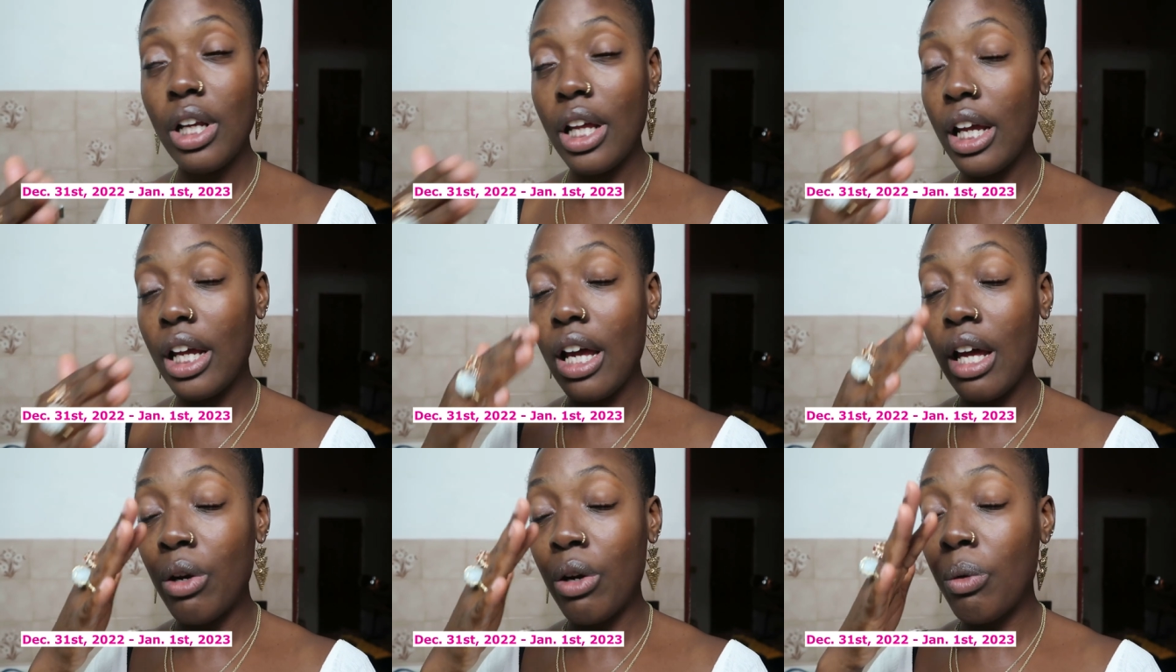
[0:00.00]

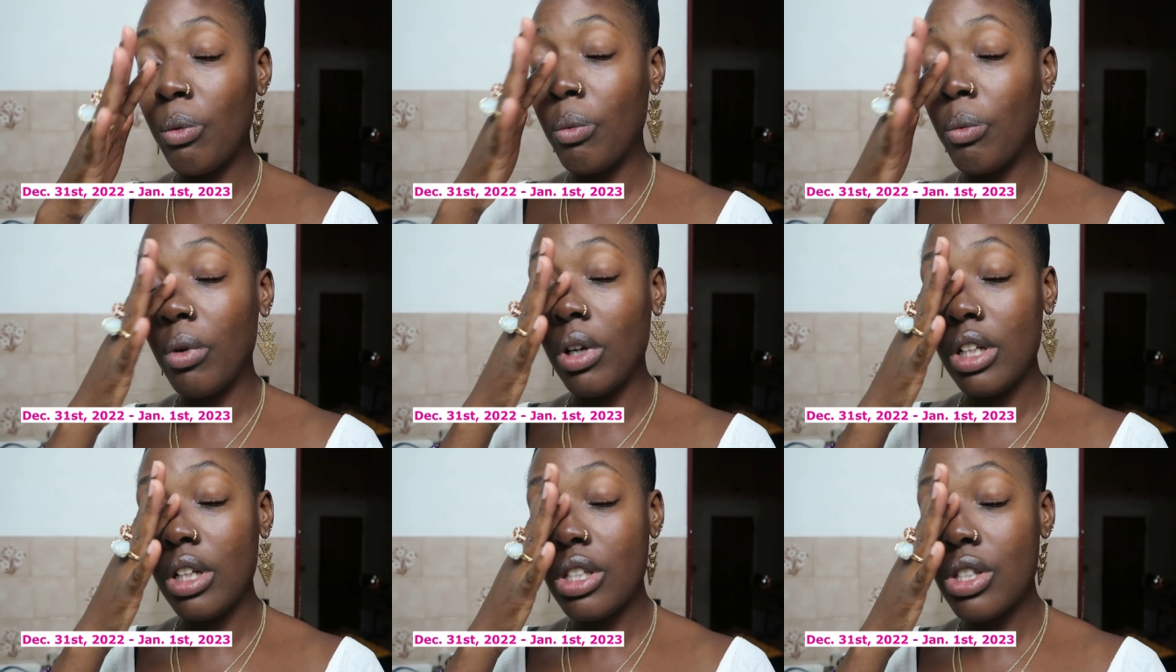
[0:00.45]
Like I
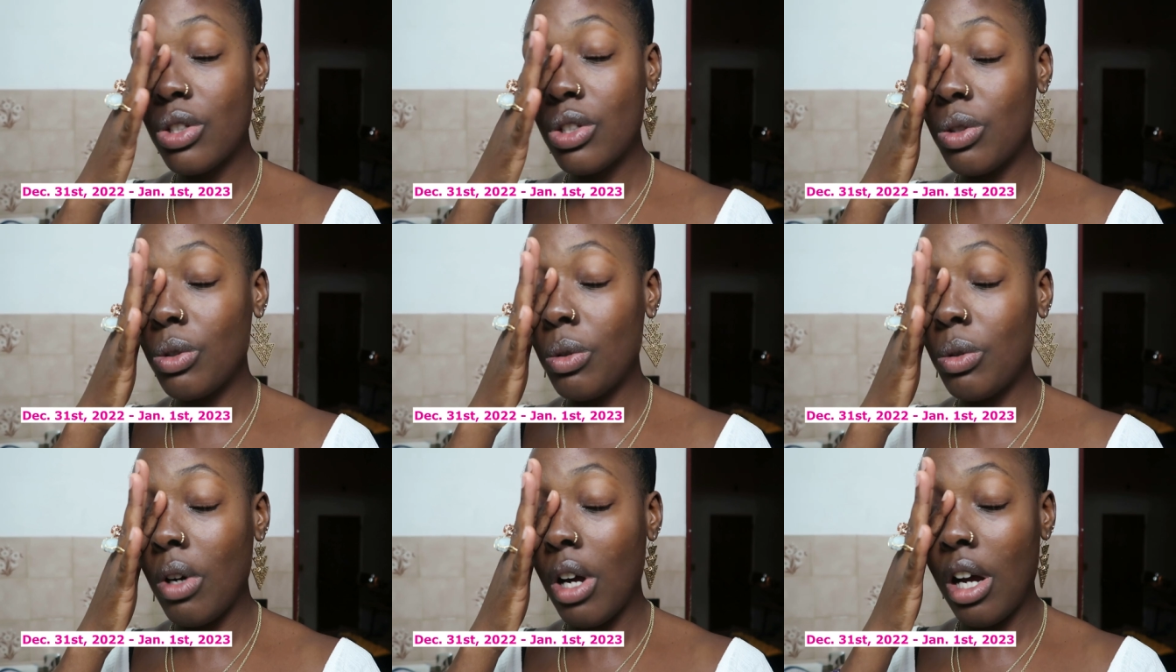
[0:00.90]
don't want
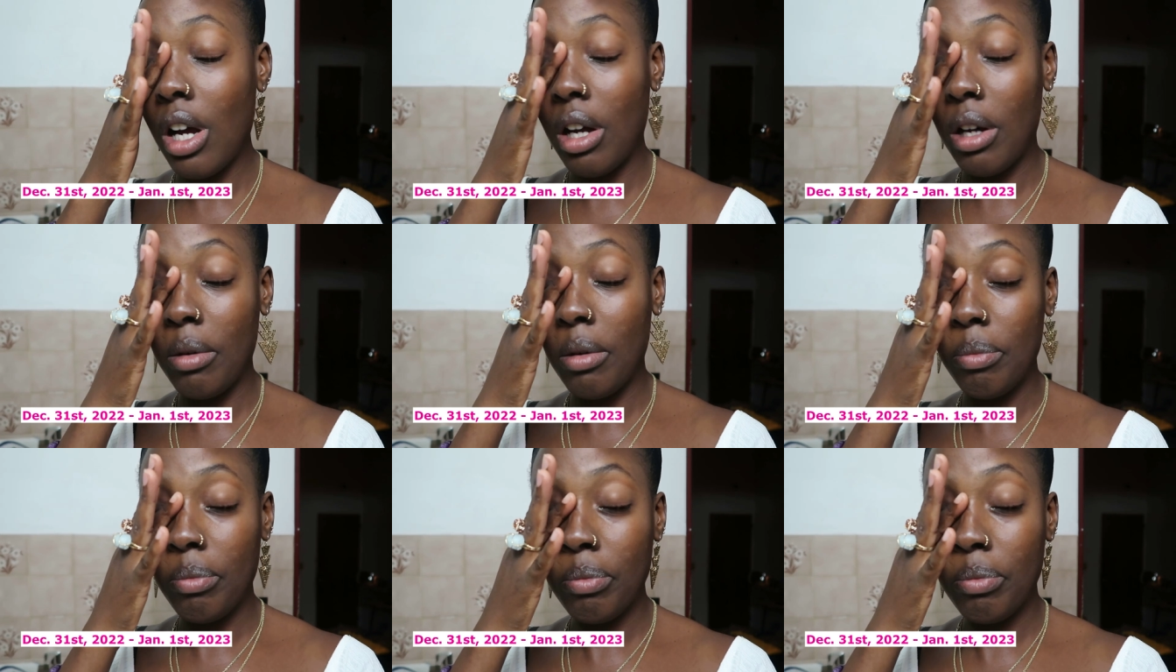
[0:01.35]
to
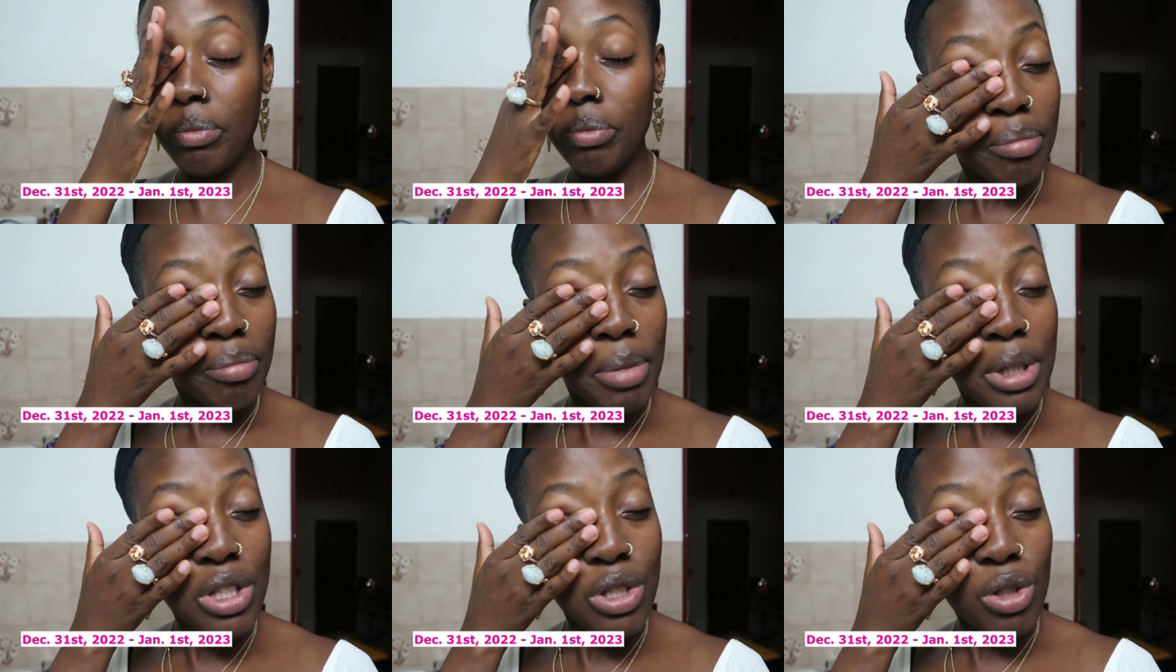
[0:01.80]
um,
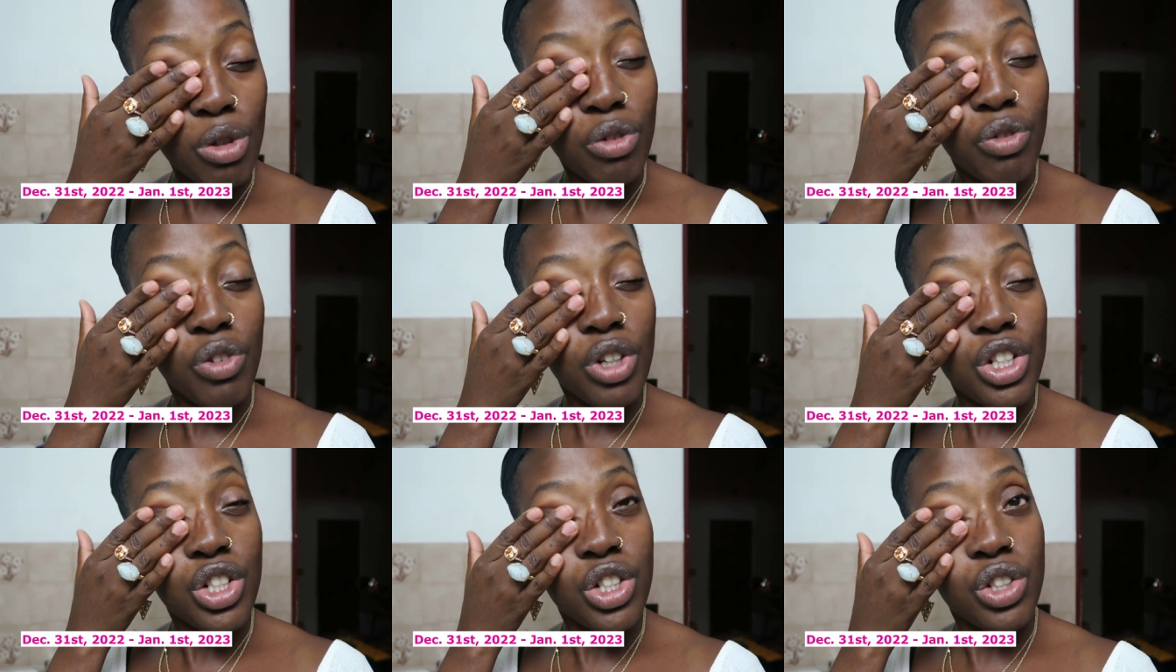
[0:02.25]
be
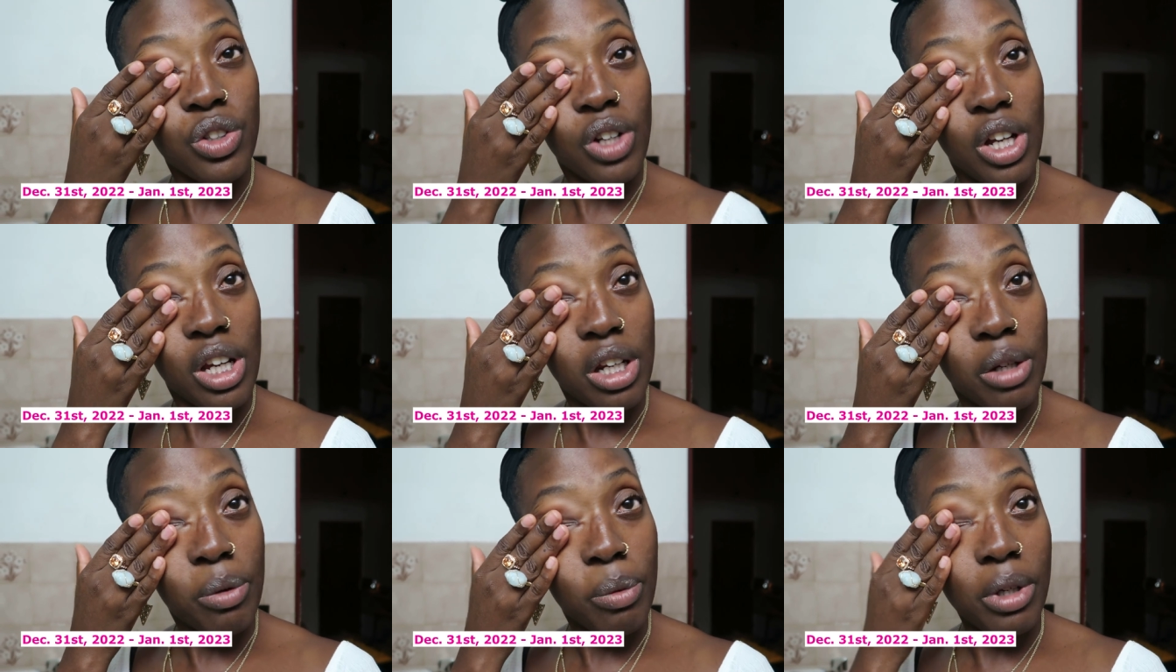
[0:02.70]
so
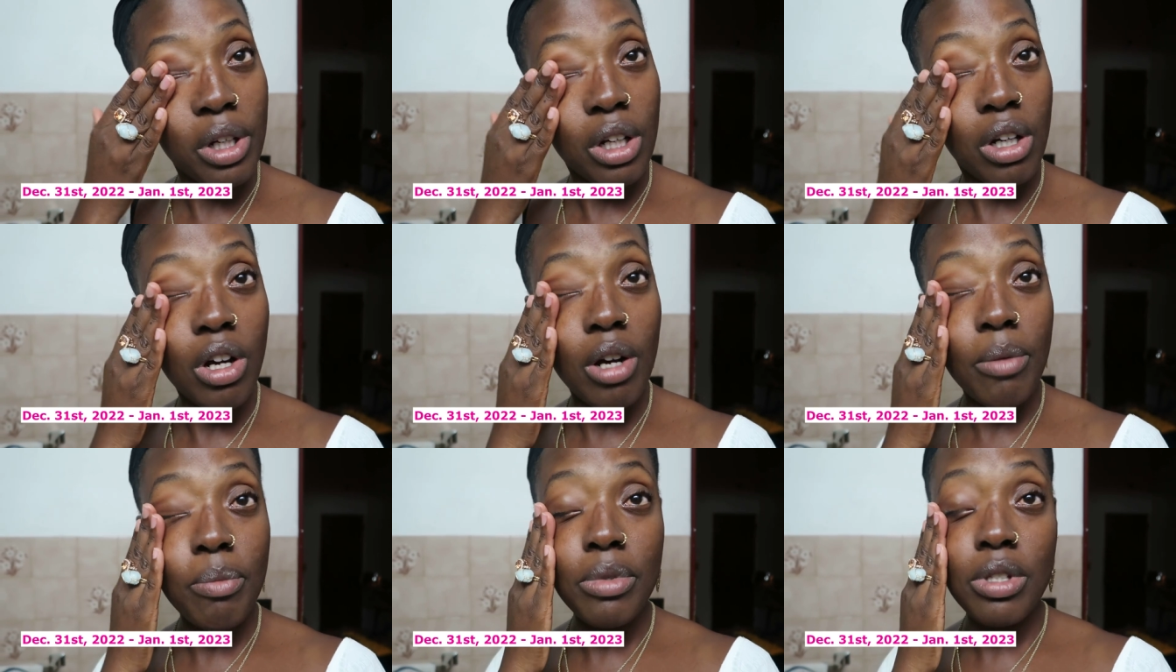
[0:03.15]
frustrated when
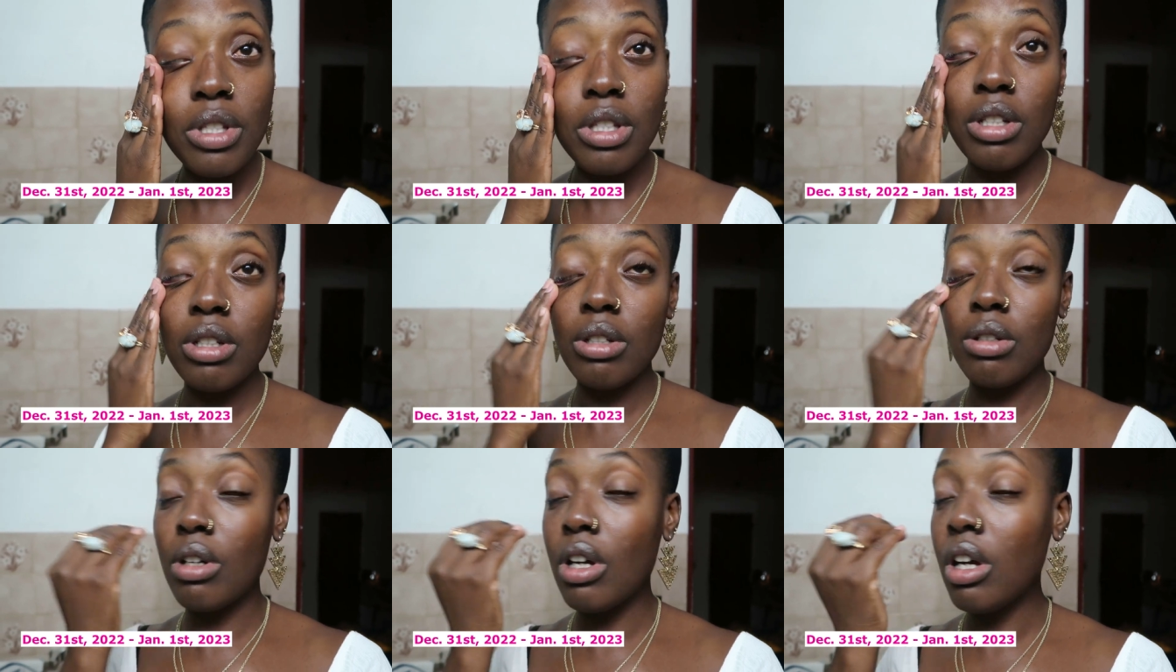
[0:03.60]
it comes
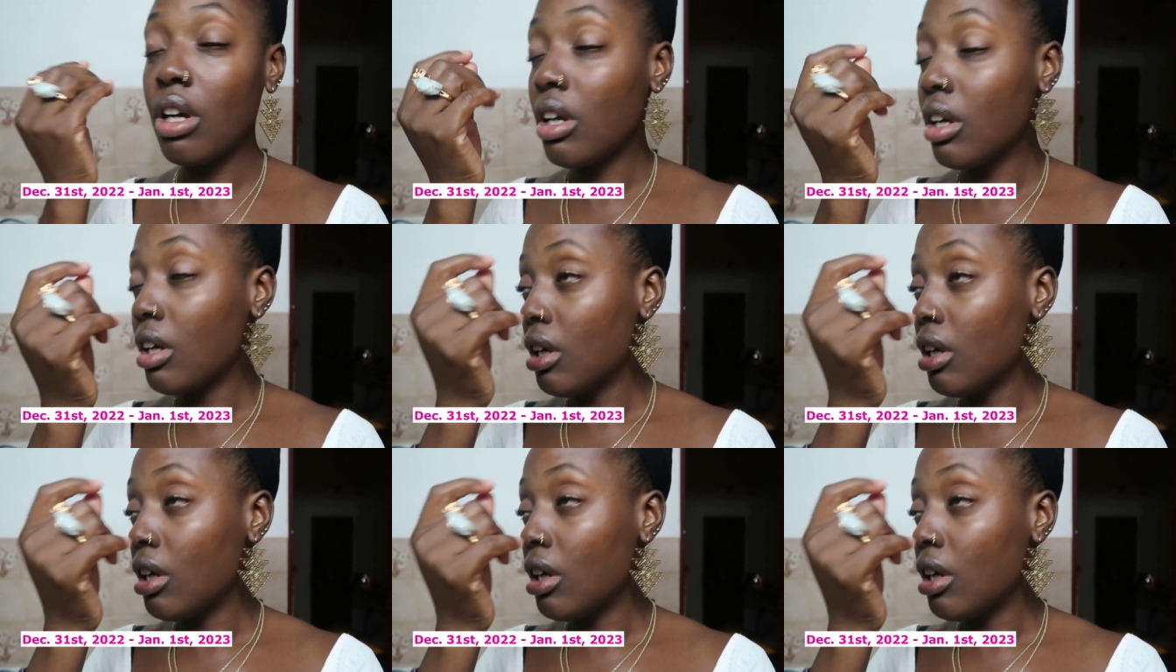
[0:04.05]
to